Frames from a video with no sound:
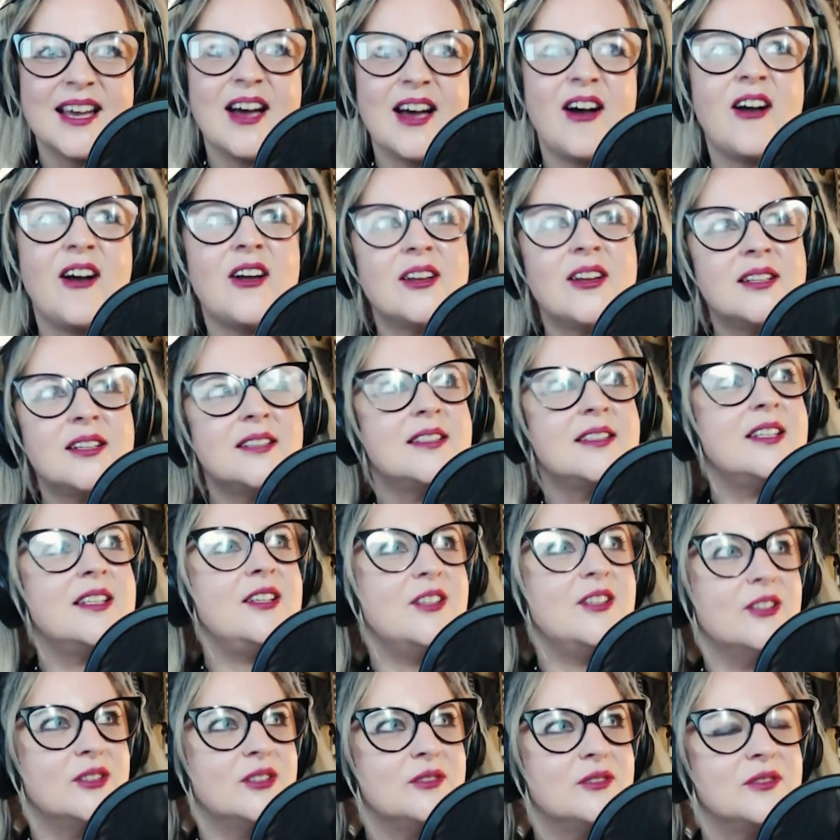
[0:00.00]
How did the
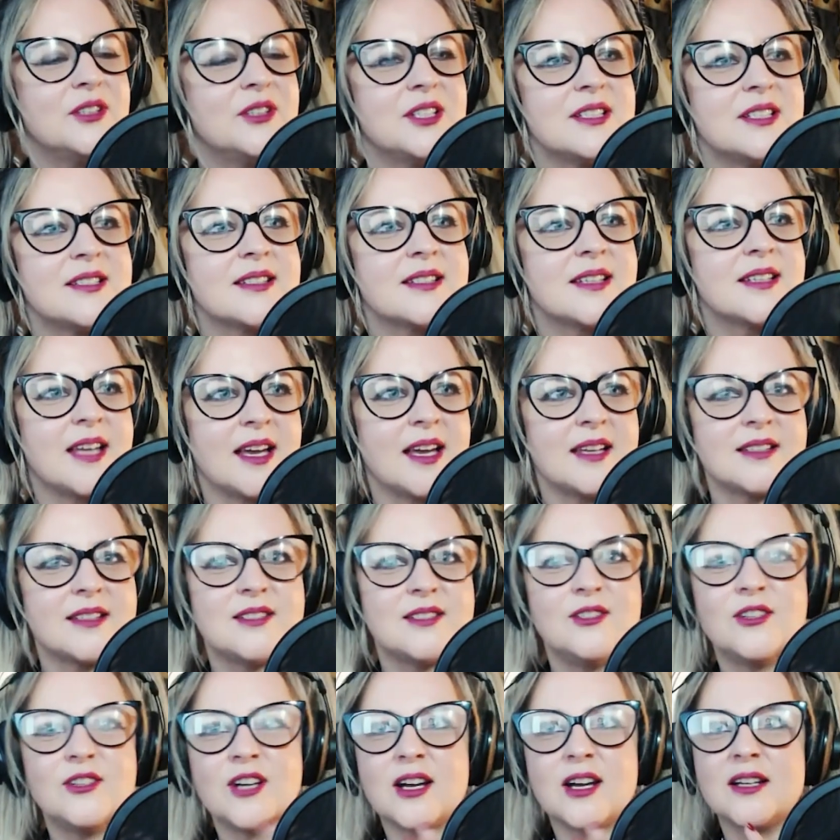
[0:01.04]
universe
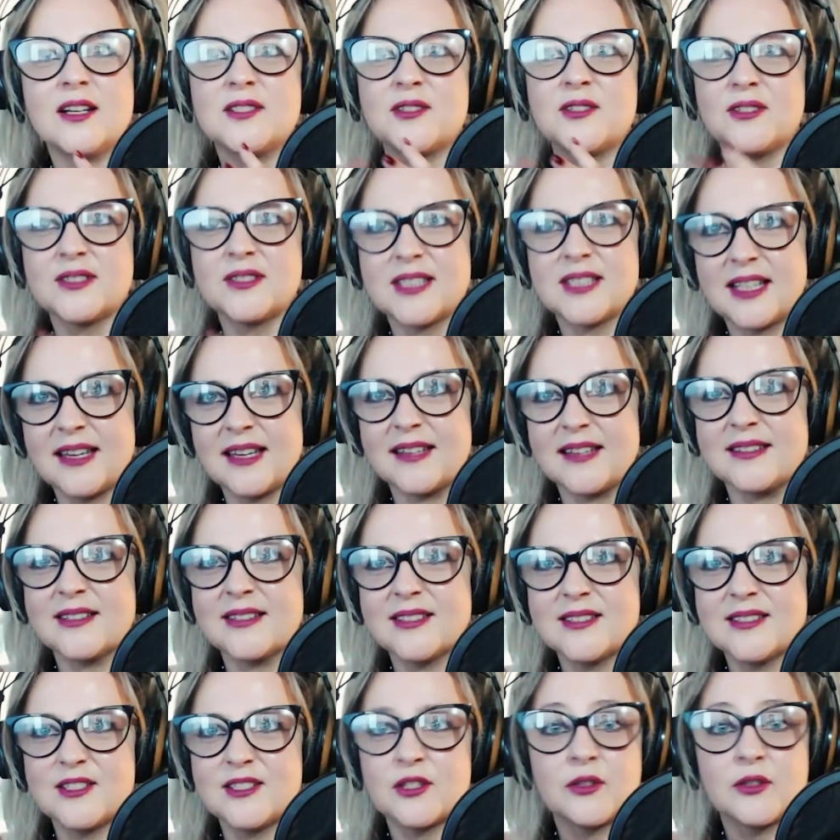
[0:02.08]
get you guys all
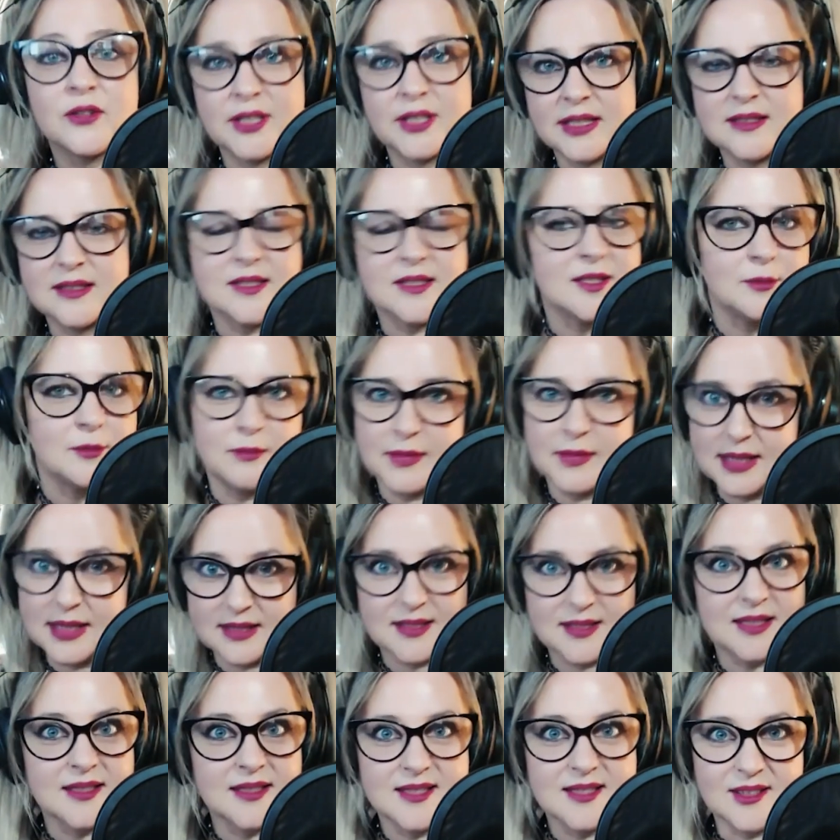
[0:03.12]
together to create this
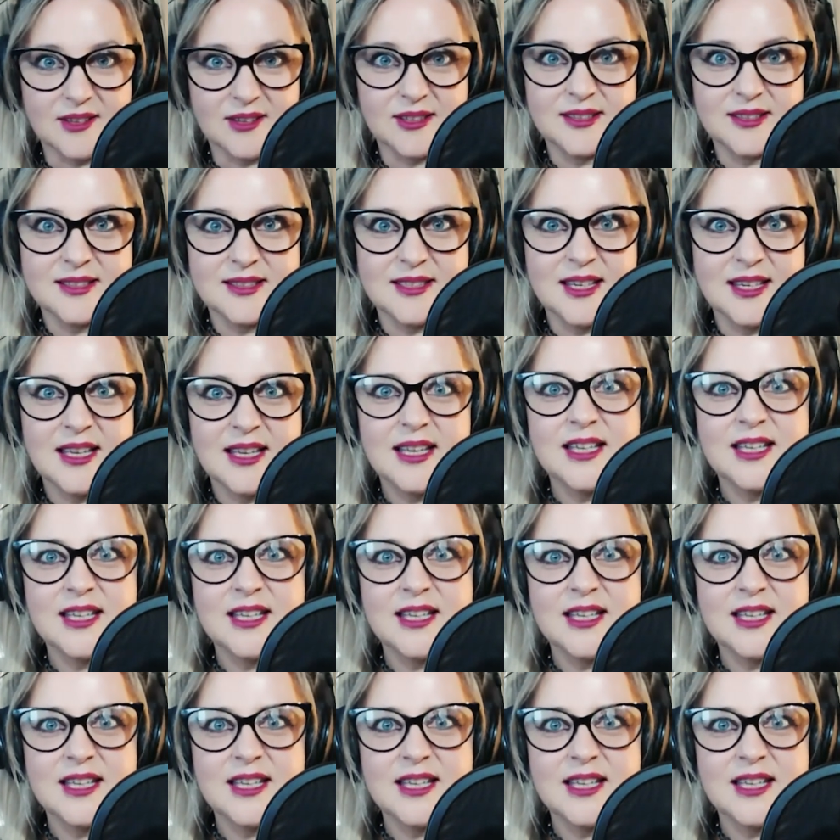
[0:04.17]
amazing sound?